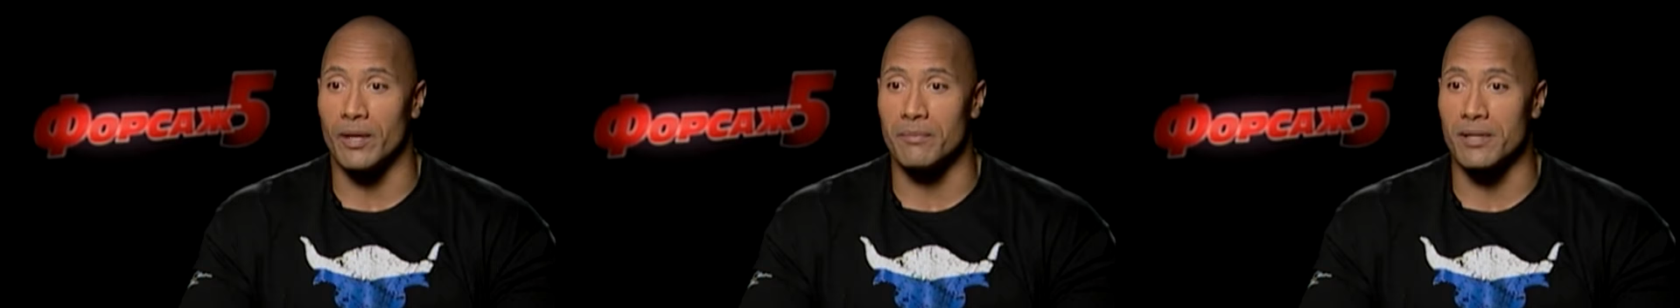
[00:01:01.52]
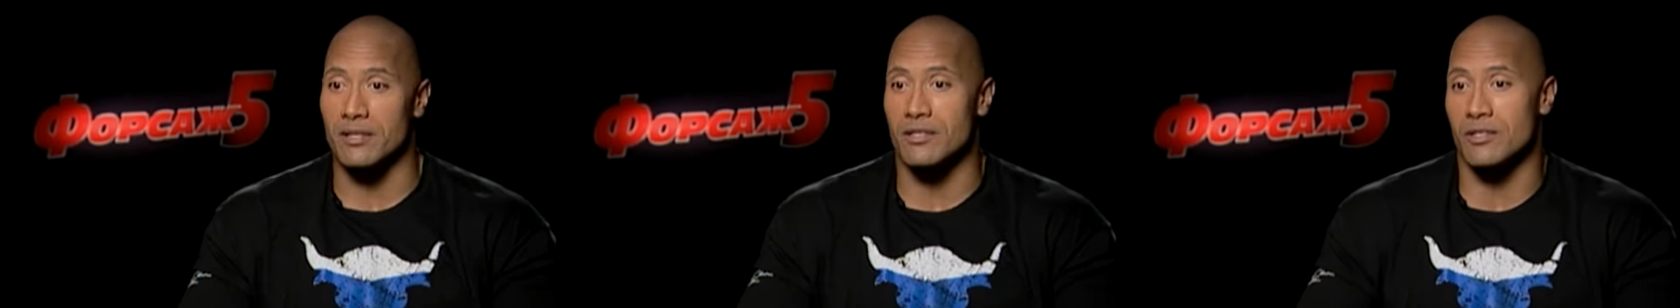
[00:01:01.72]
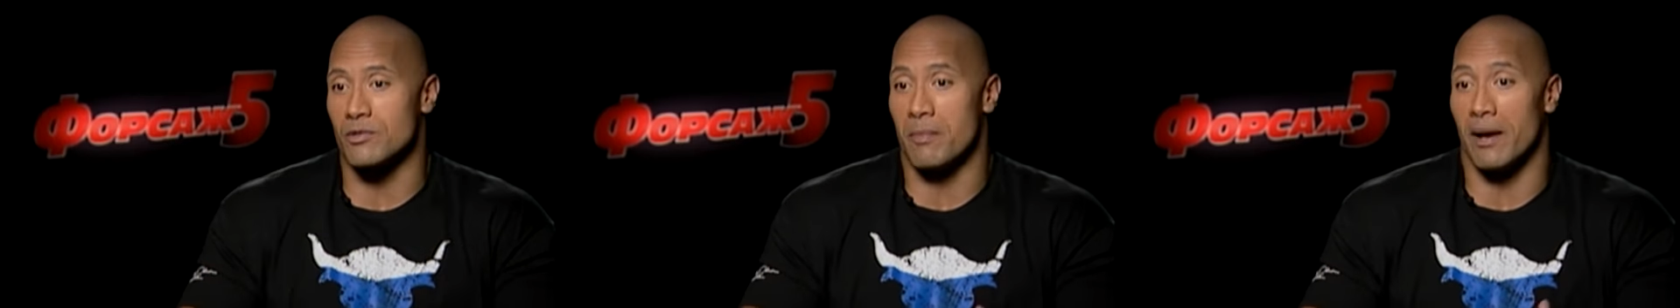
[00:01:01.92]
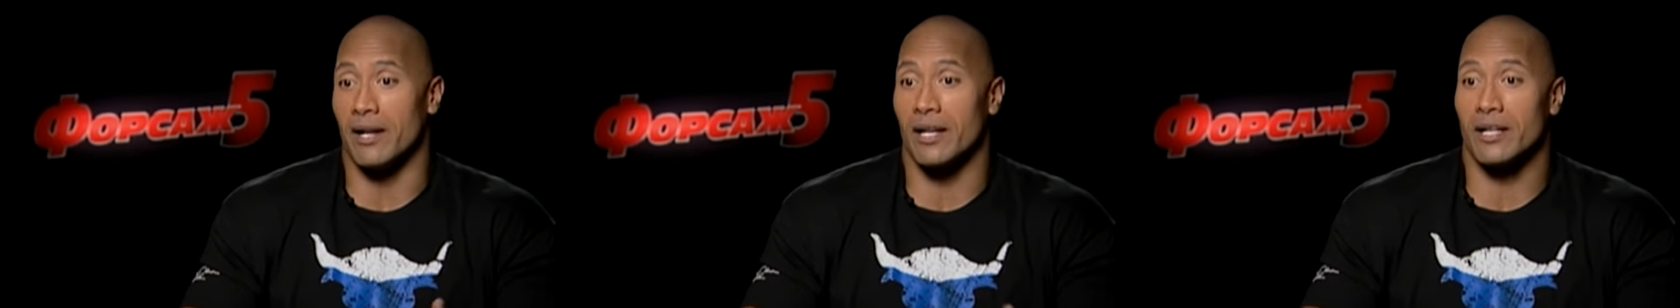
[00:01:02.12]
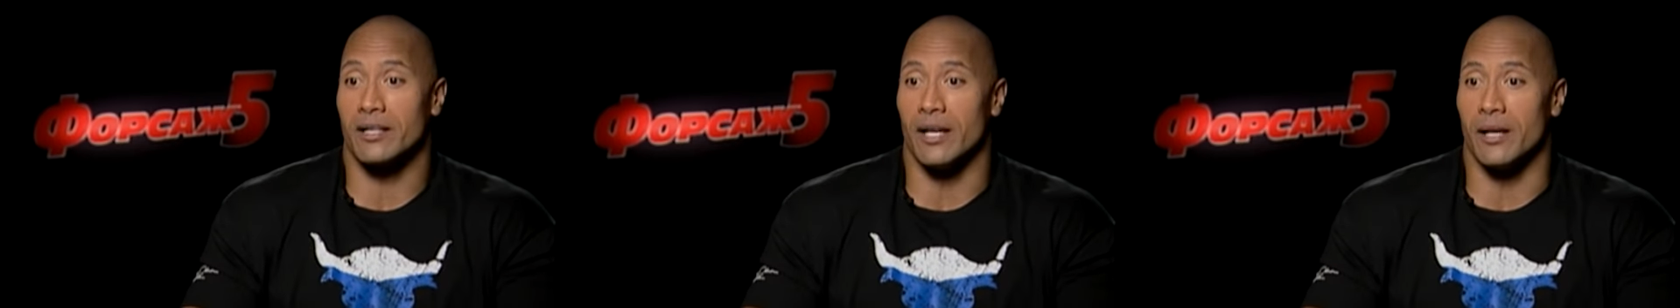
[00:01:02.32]
because it's my
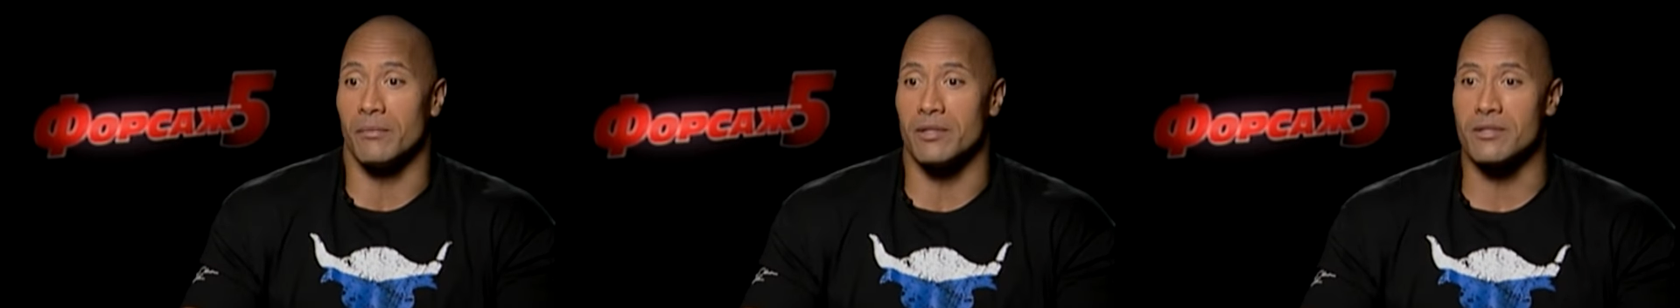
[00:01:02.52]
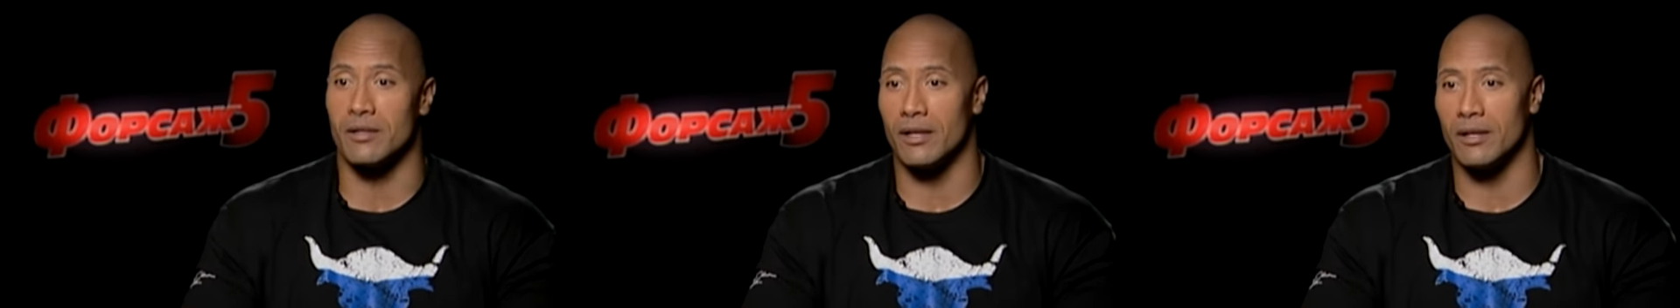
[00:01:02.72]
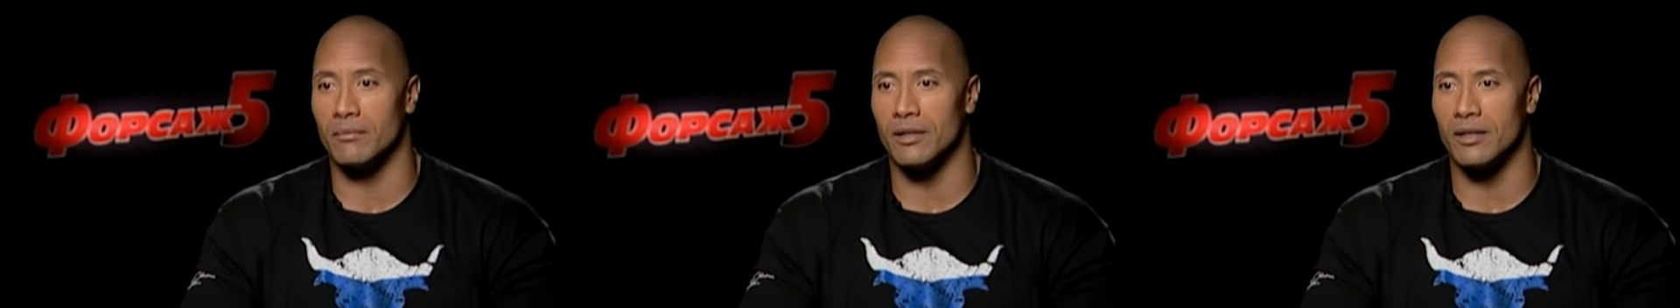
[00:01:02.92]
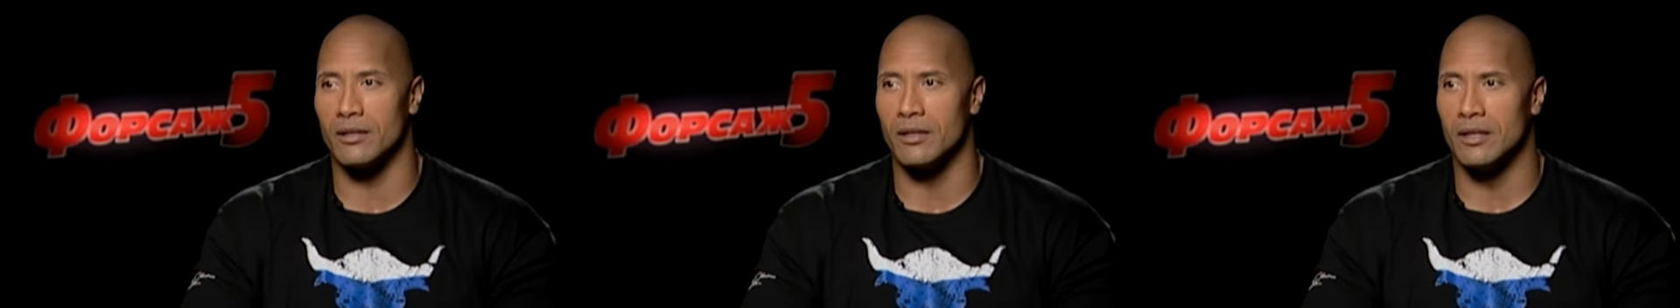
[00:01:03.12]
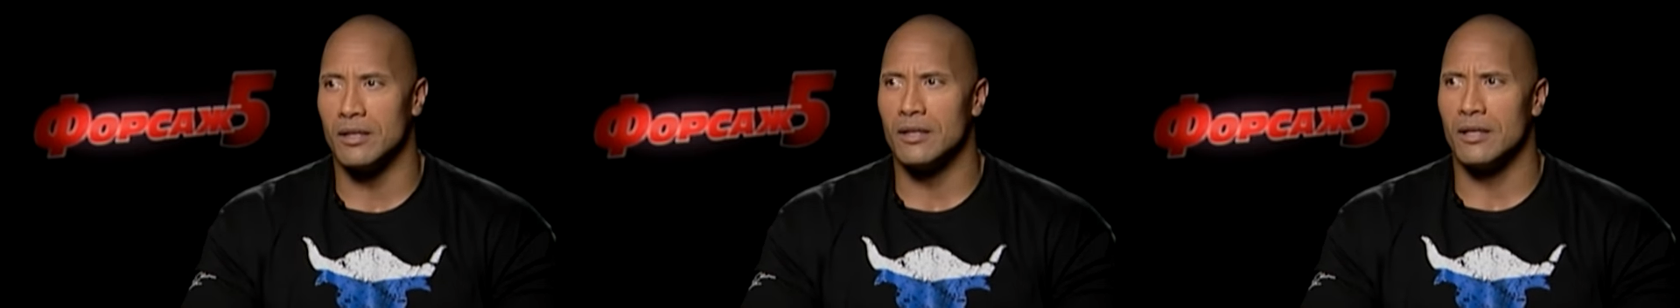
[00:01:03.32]
nickname. It's a name that
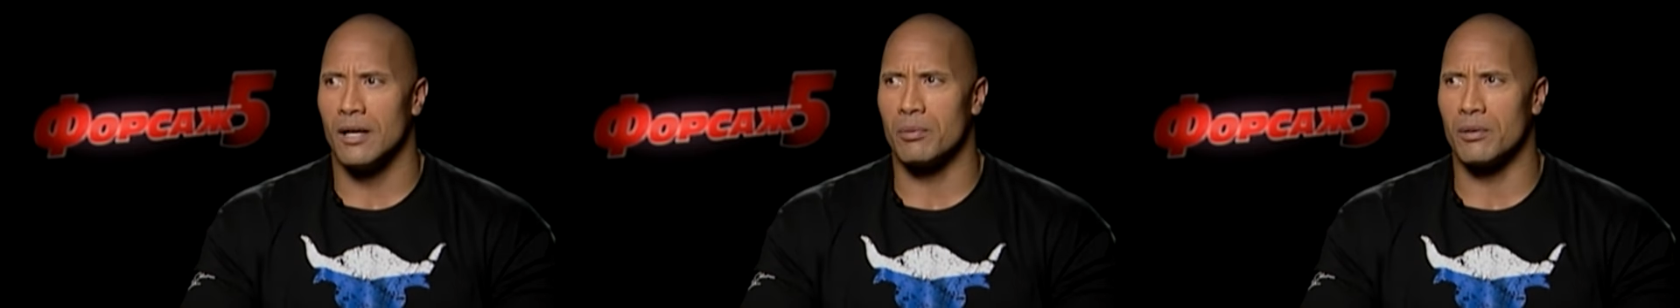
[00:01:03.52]
I